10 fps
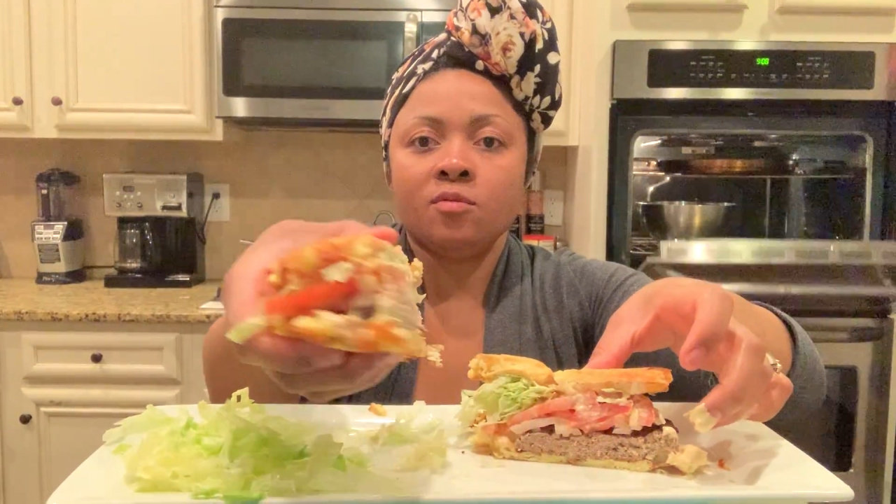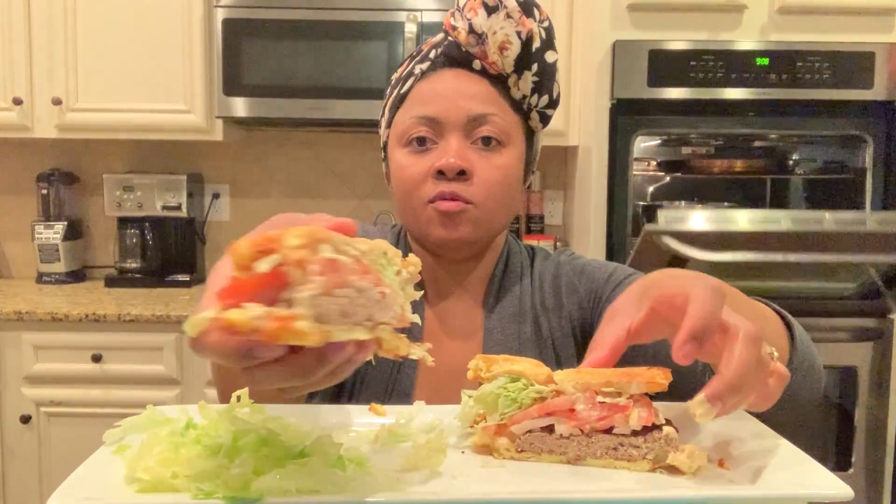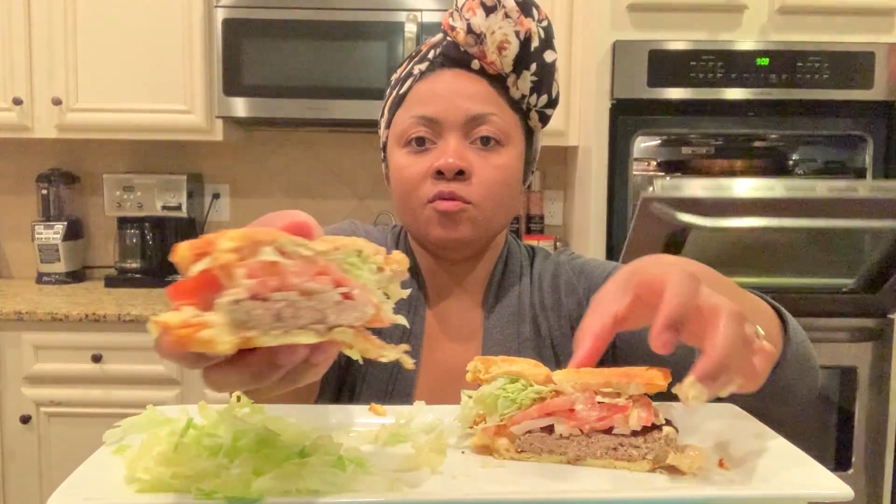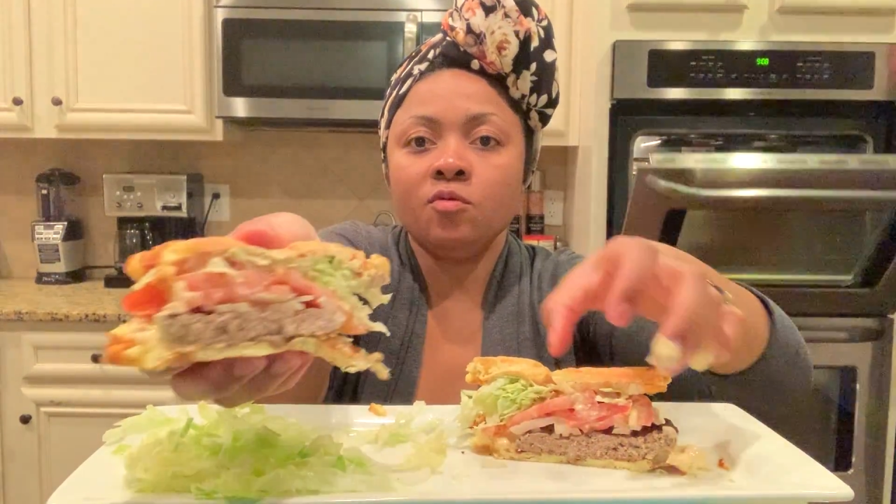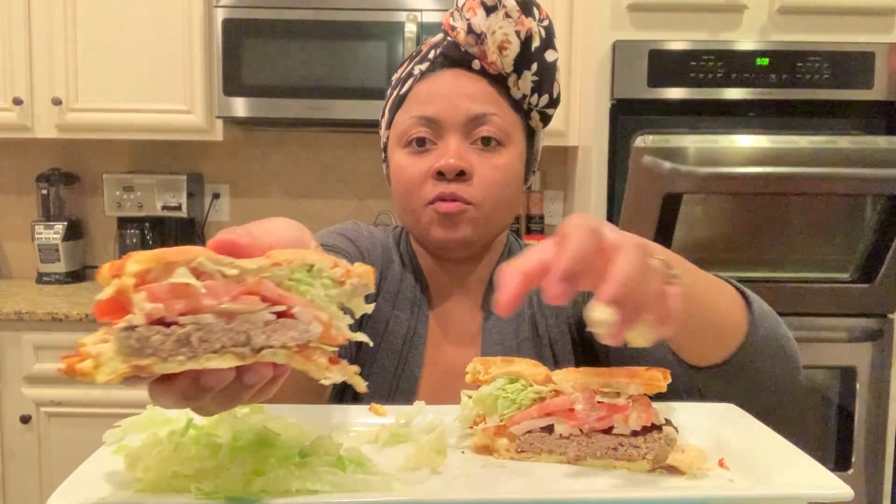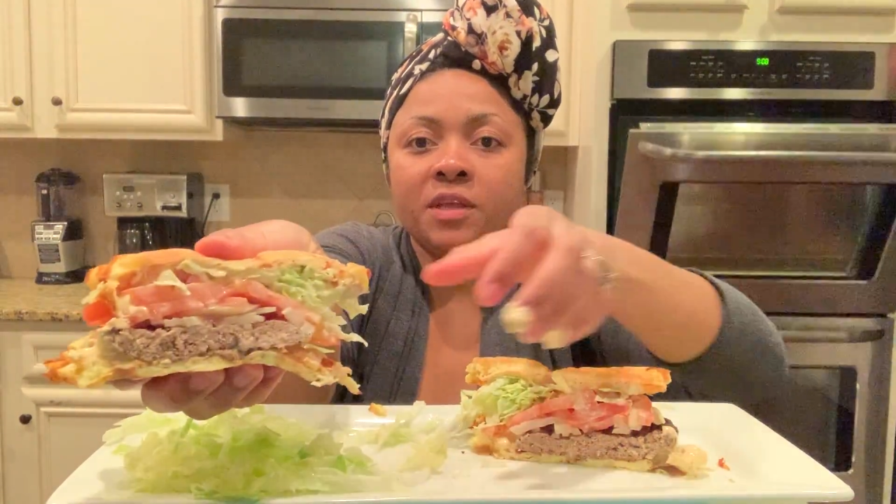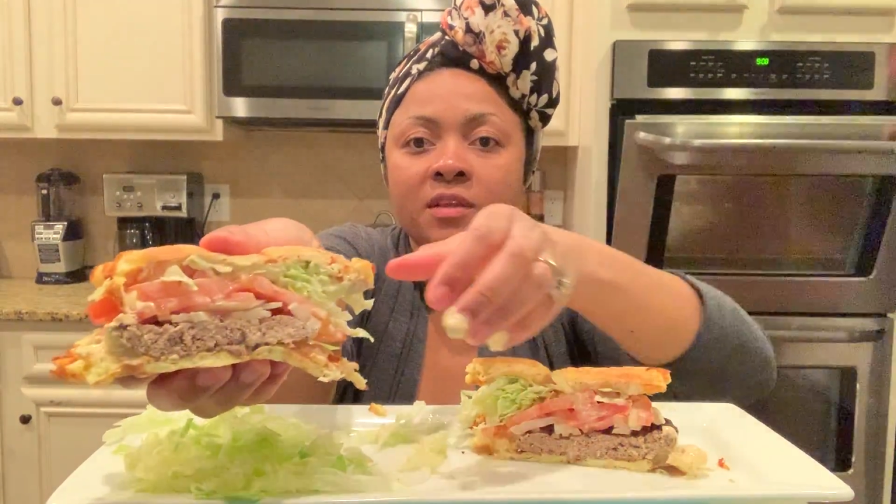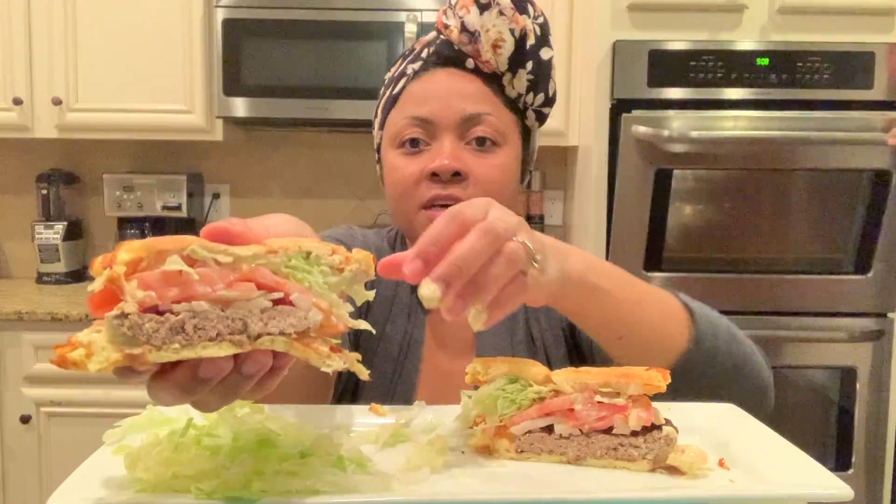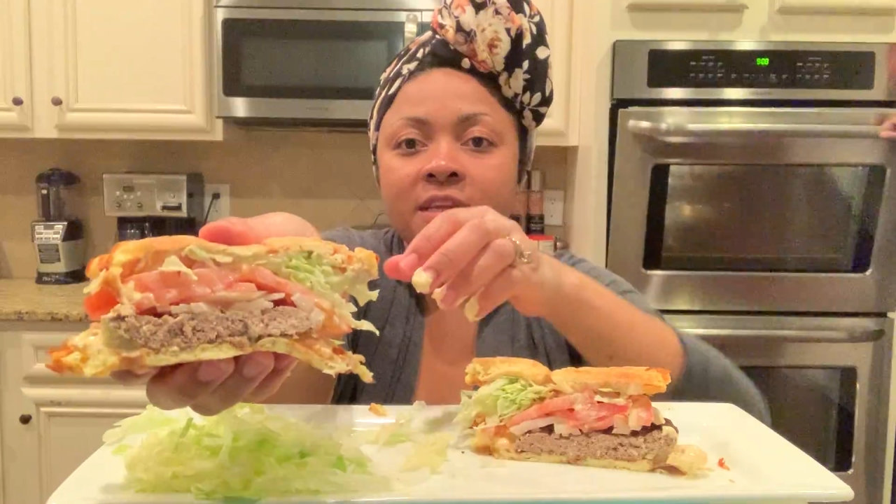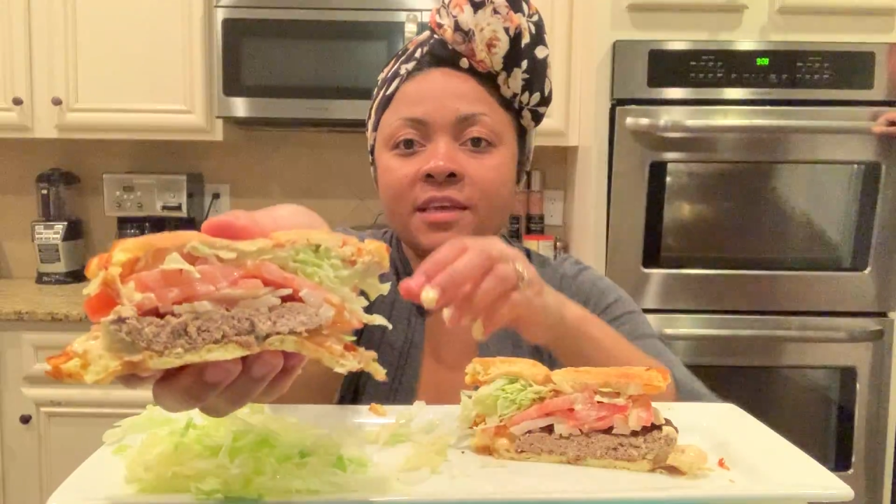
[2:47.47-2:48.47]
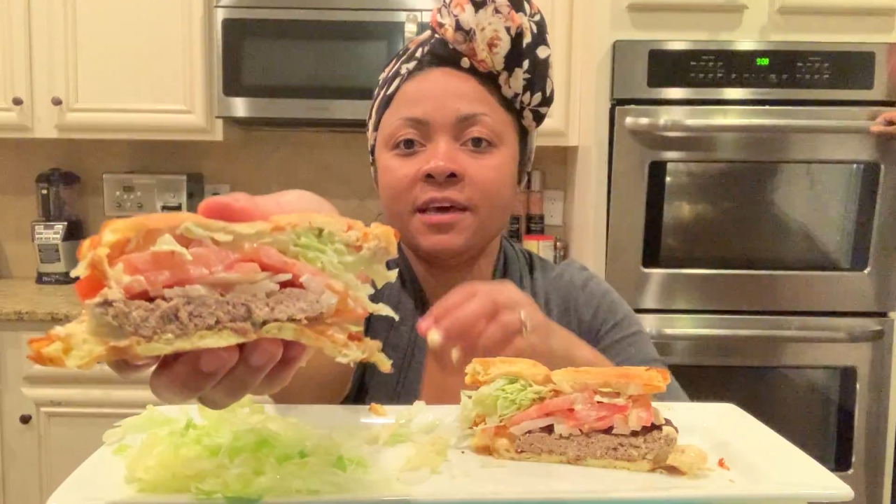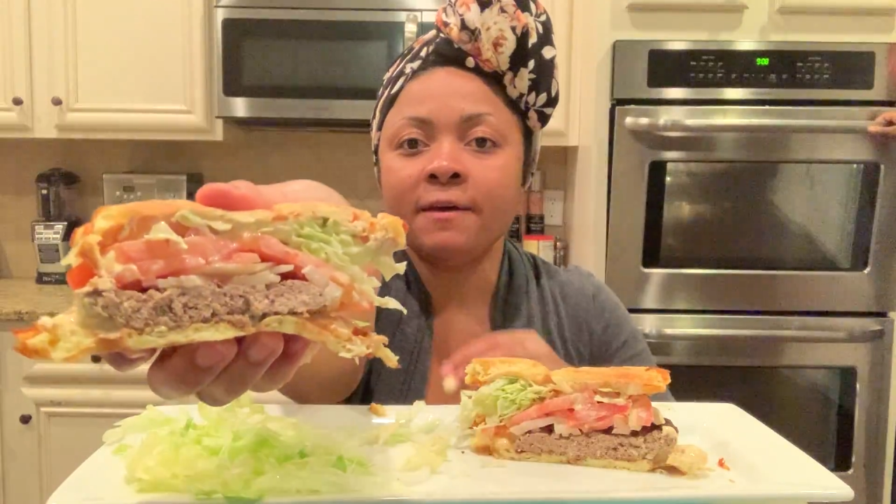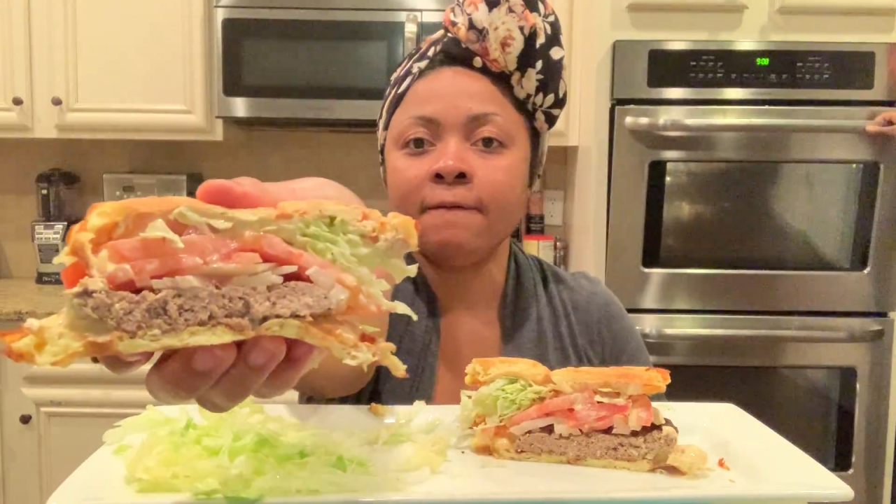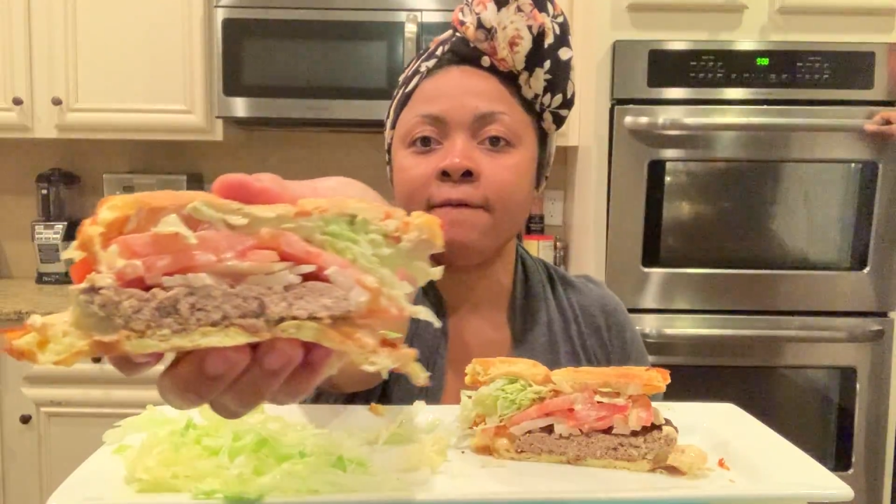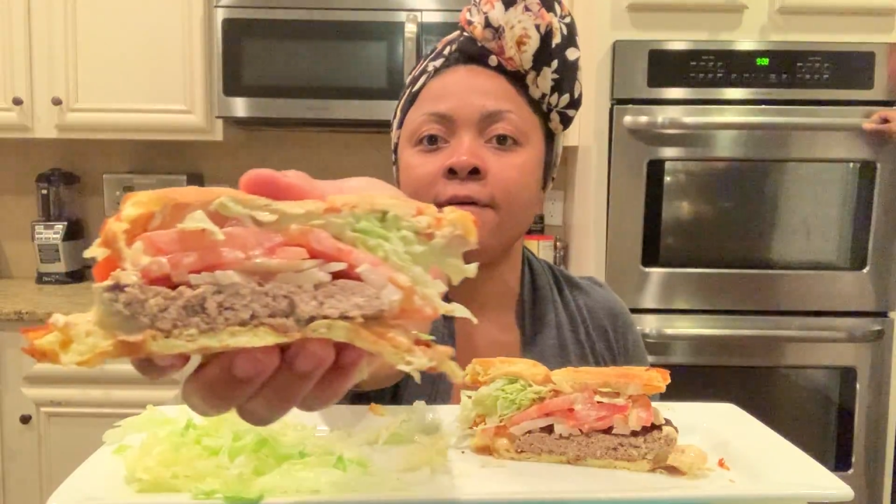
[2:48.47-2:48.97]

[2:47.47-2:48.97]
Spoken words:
Oh, look at that.